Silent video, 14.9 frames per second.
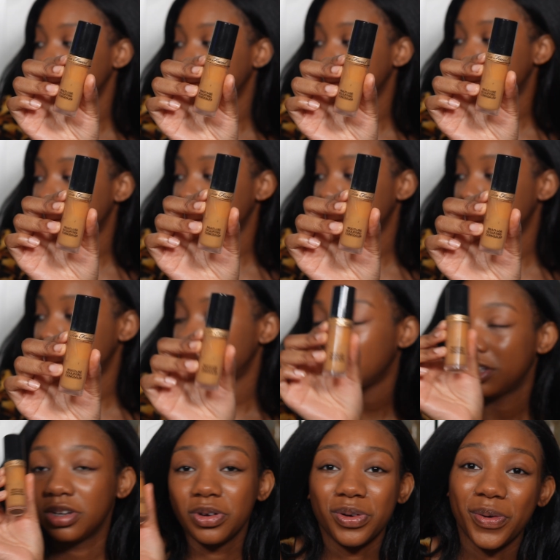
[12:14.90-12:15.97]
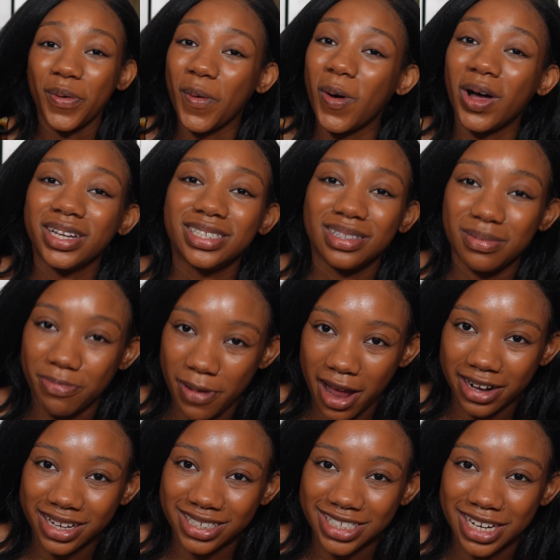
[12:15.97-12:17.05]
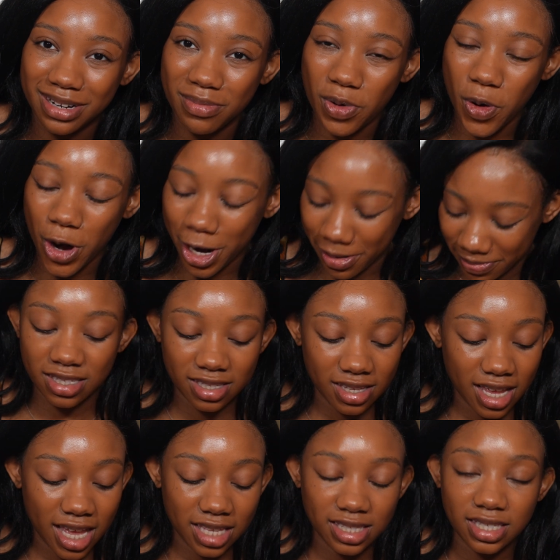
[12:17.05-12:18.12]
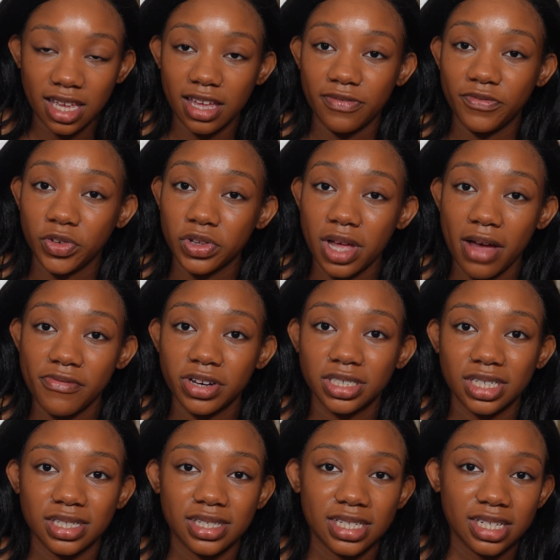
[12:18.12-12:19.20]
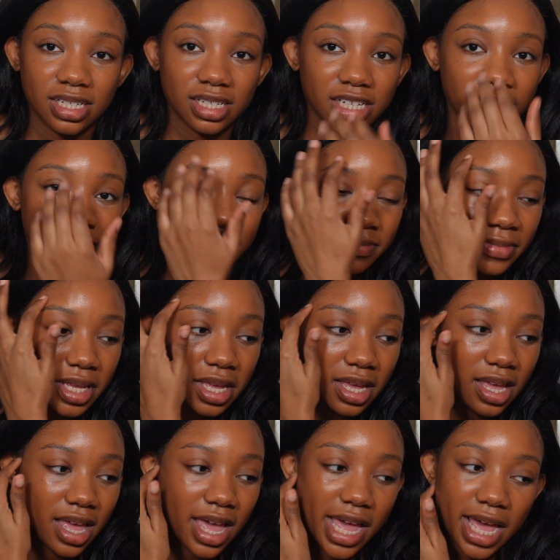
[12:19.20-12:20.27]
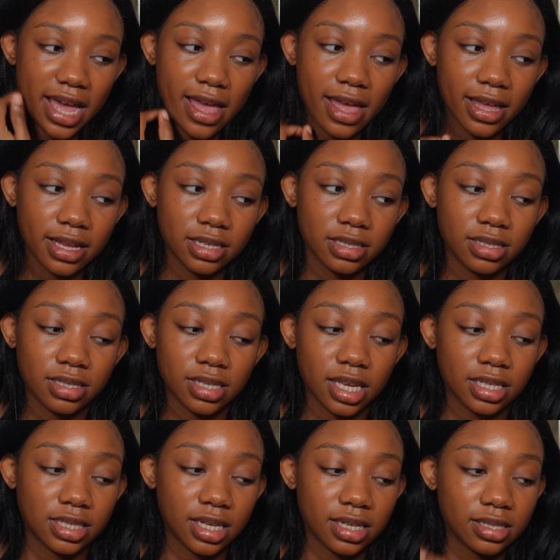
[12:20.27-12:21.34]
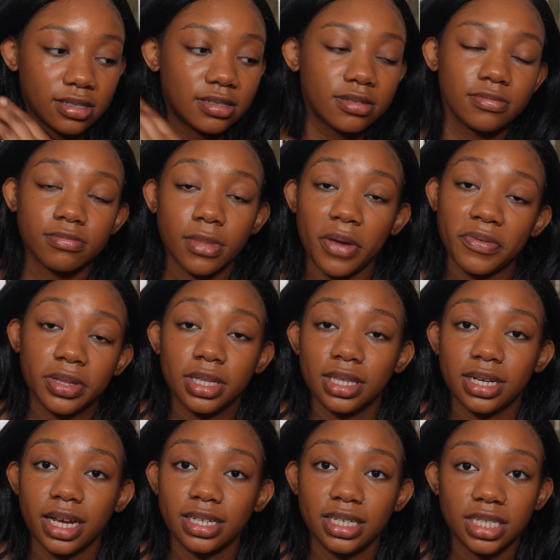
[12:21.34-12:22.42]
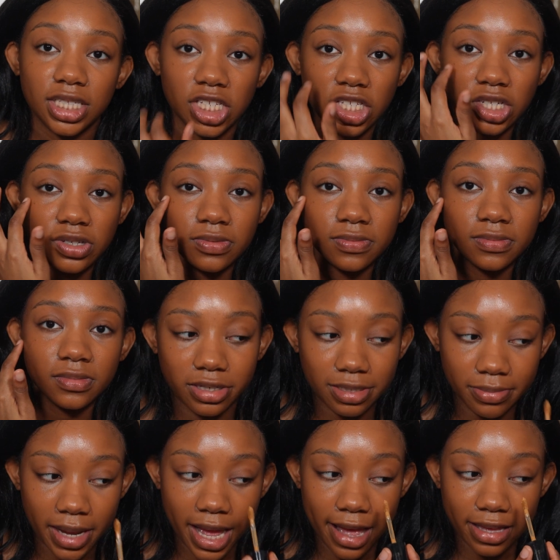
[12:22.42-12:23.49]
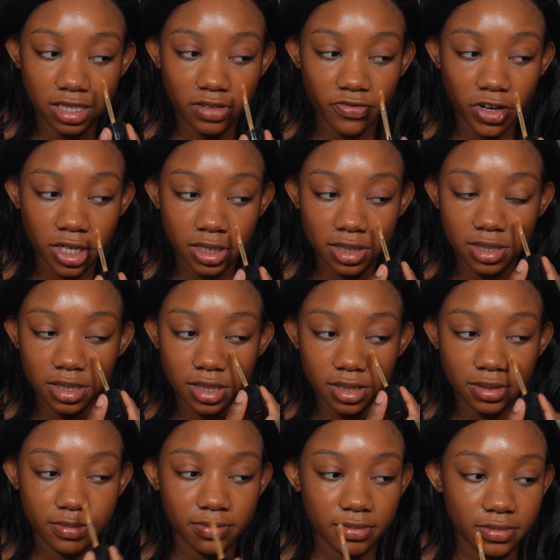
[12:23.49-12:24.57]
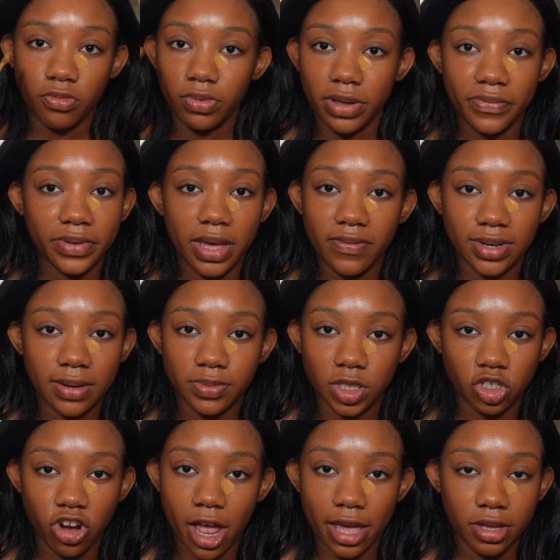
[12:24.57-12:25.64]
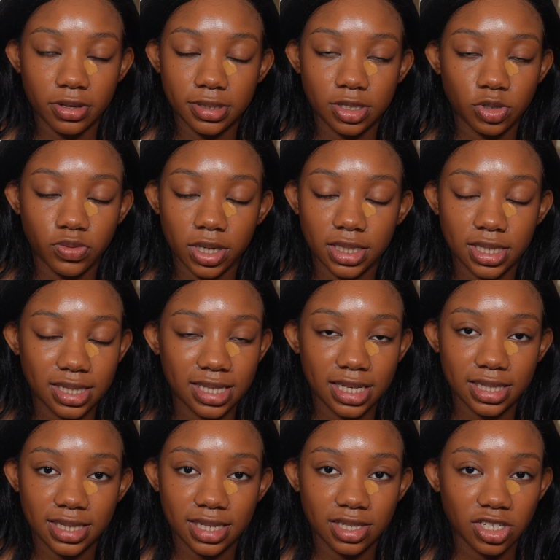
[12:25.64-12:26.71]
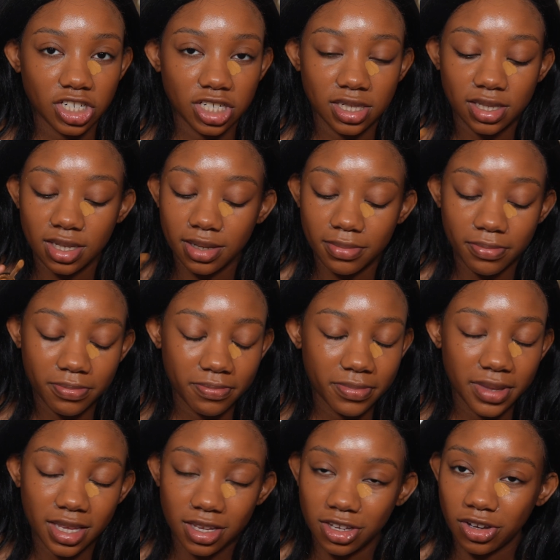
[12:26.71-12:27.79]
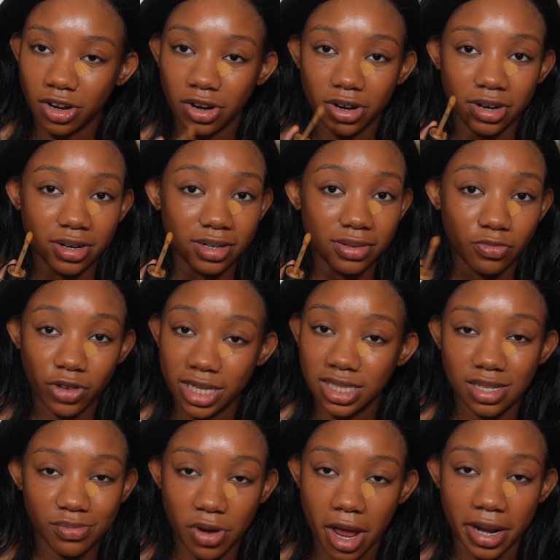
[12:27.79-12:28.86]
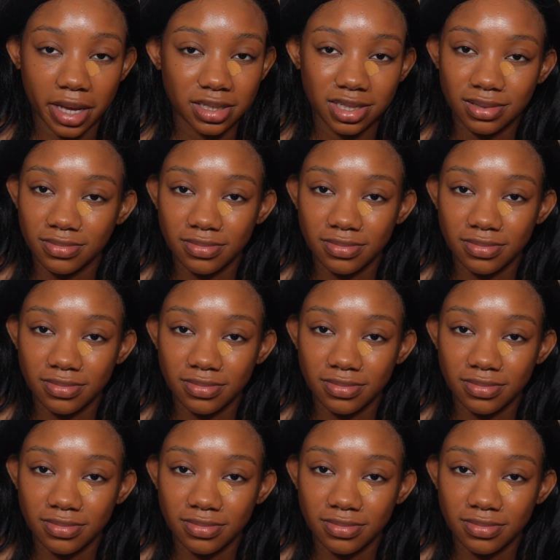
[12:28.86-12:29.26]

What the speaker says: even see it on the product anymore. It's a full coverage concealer and it does everything that I needed to do. Under my eyes first. We've given up the triangles in 2016, sisters. You're wasting product.